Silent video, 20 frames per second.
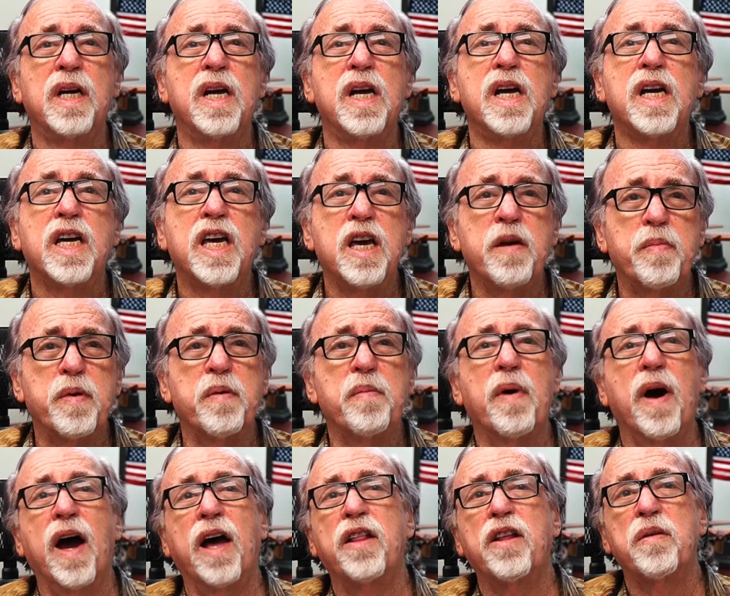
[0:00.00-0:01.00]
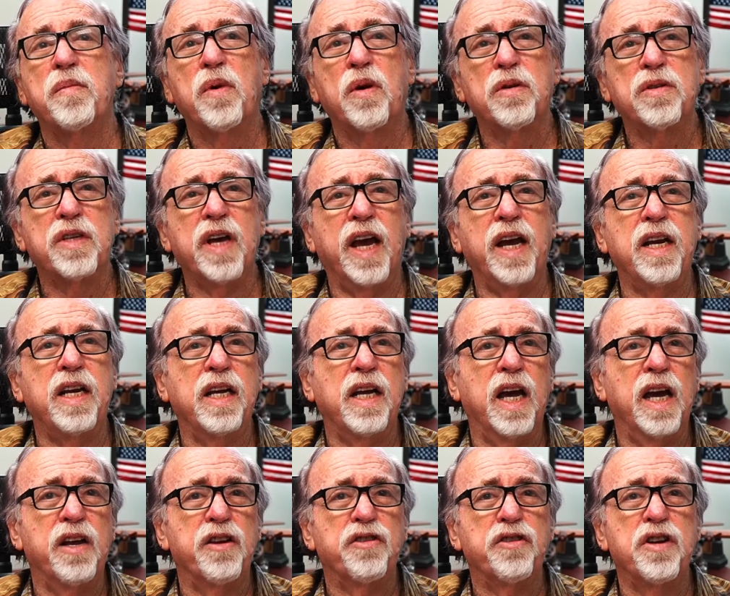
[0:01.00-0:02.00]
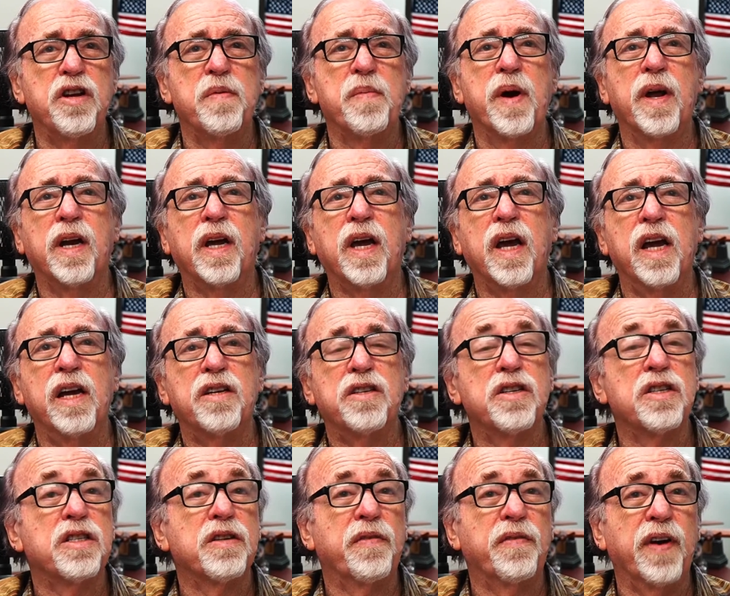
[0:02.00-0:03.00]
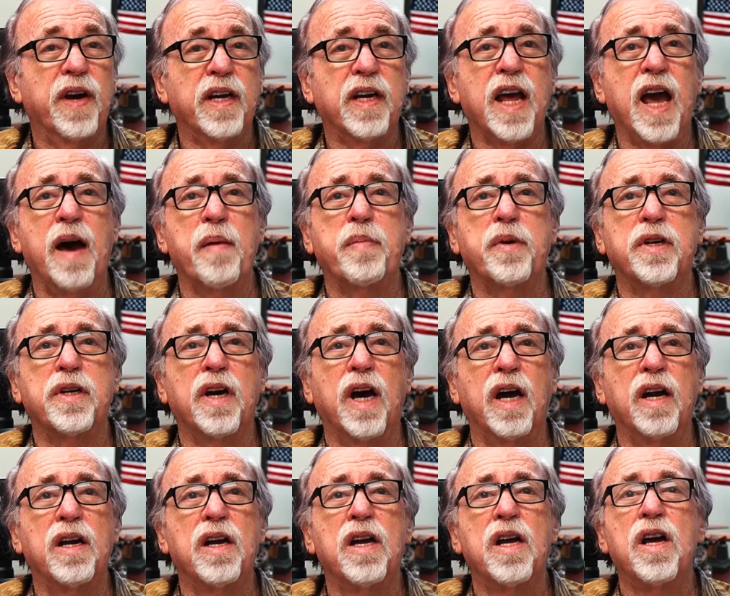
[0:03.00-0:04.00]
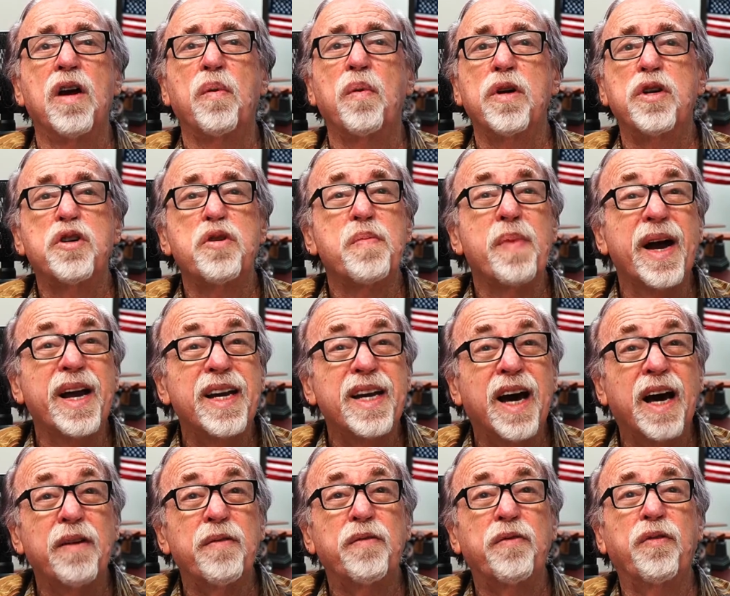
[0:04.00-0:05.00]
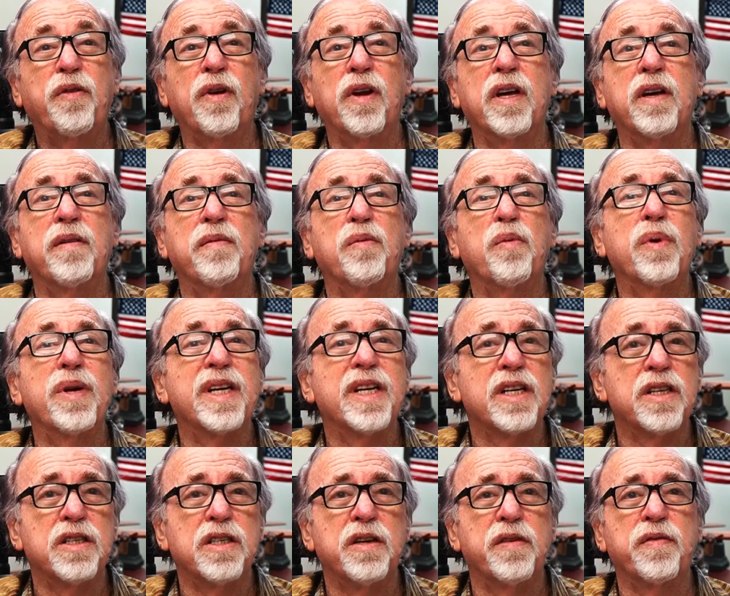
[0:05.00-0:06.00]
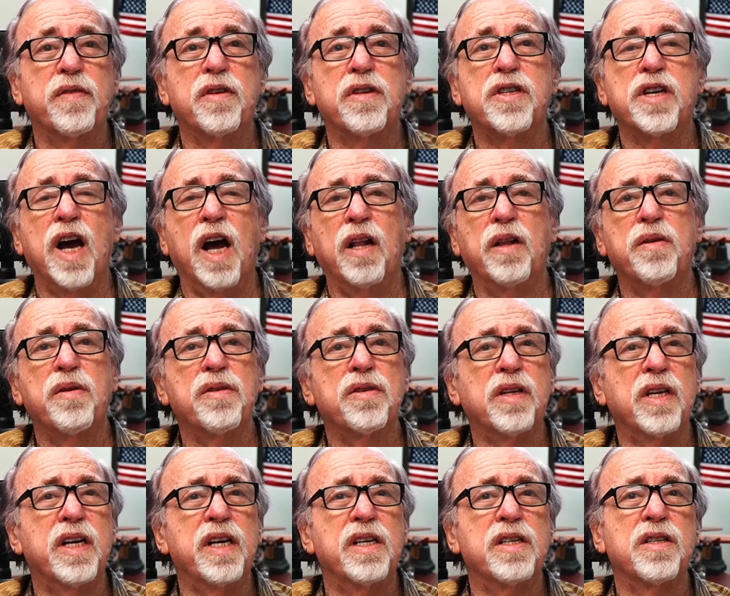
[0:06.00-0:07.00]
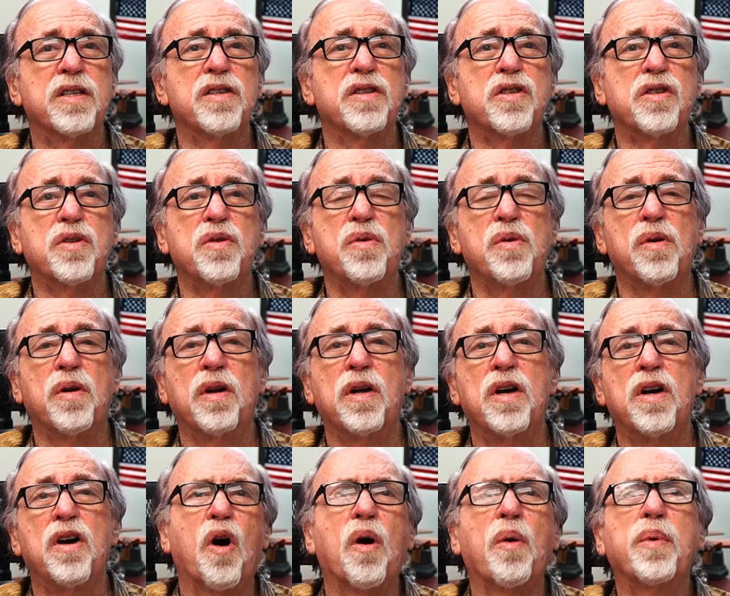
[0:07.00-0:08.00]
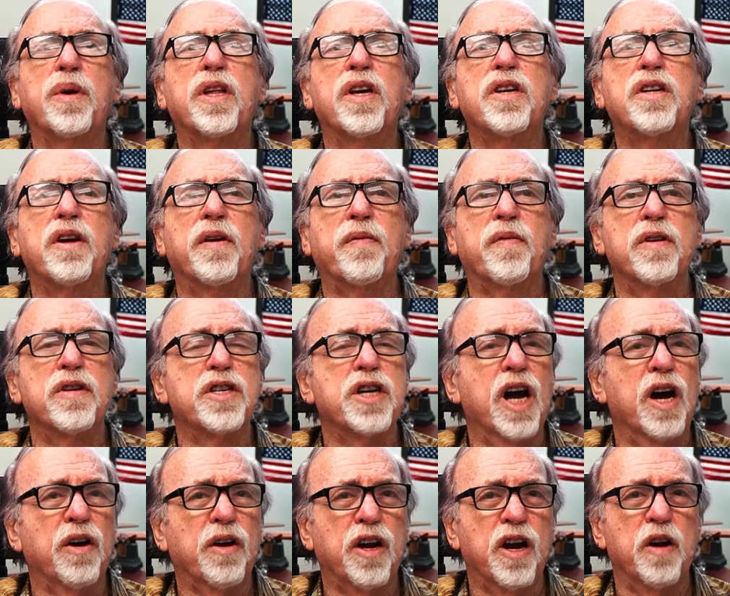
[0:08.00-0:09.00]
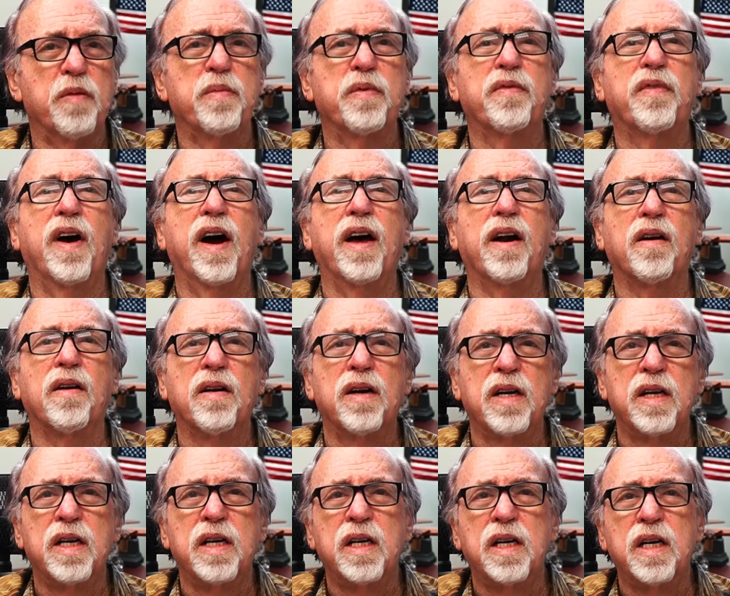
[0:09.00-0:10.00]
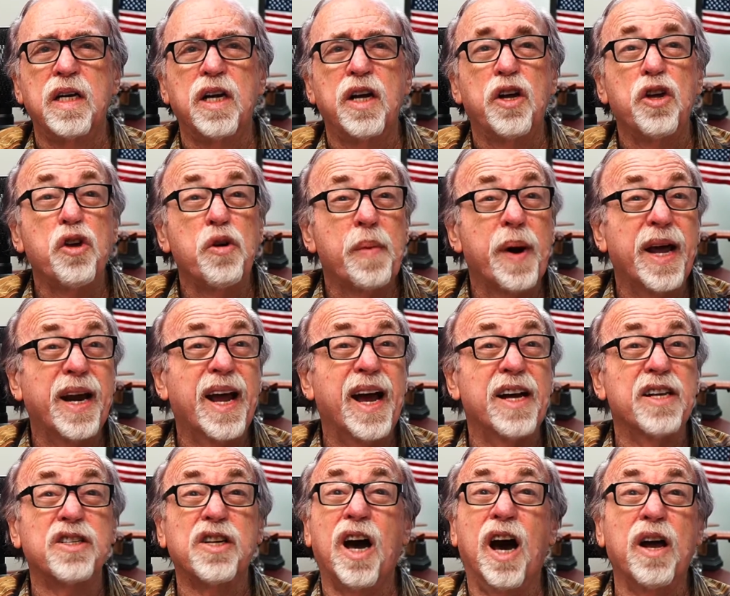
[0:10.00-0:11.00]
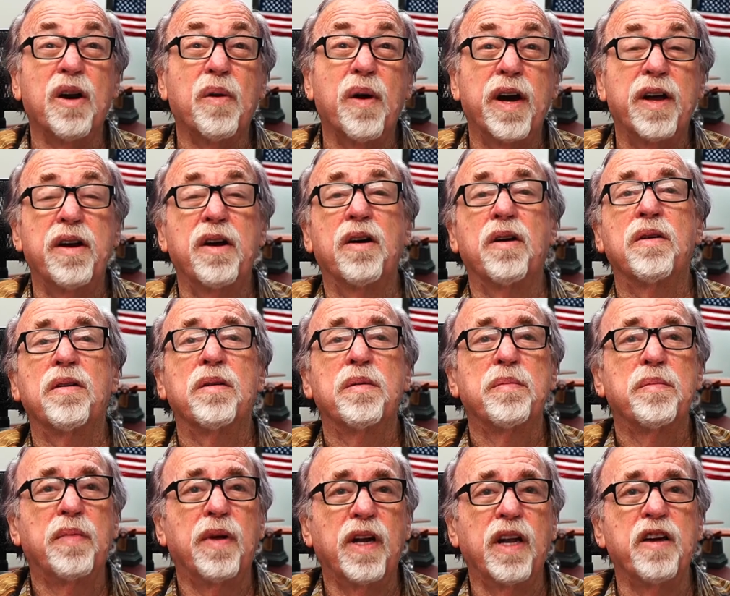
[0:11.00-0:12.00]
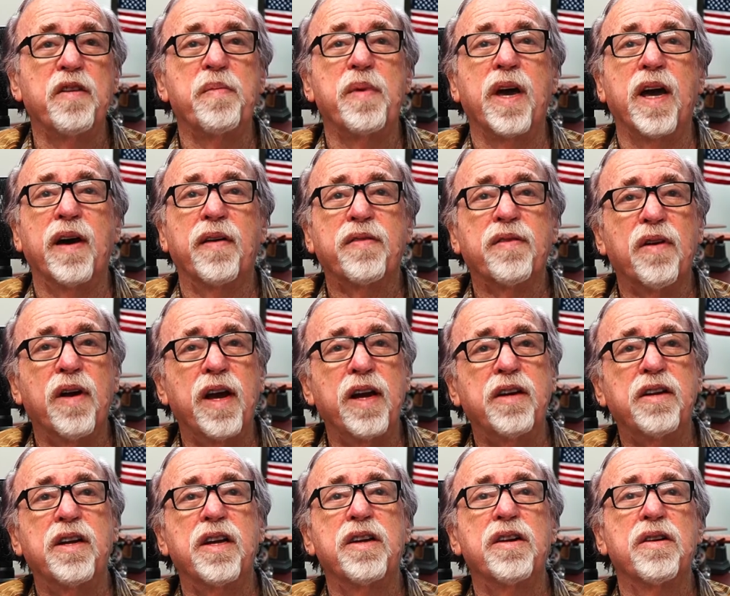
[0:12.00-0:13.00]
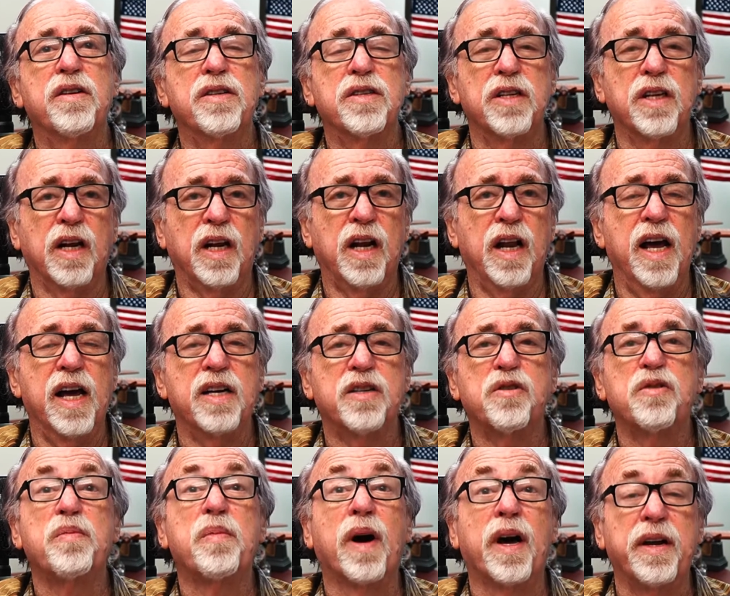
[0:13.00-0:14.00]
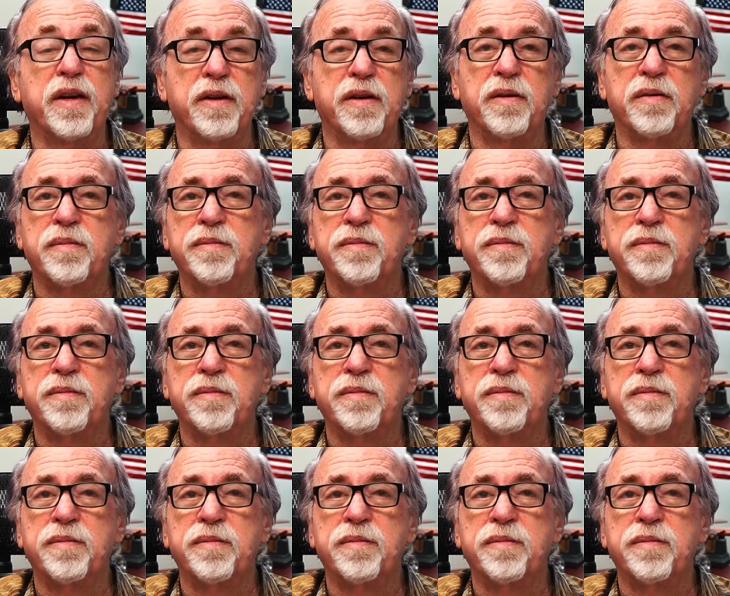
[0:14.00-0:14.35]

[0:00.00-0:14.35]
Keep in mind that most ADHD medications affect appetite, which you might not fully have witnessed if your child usually eats in school or with a different child care provider. You might ask, how do I know? Believe me, after 18 years in the classroom, I do.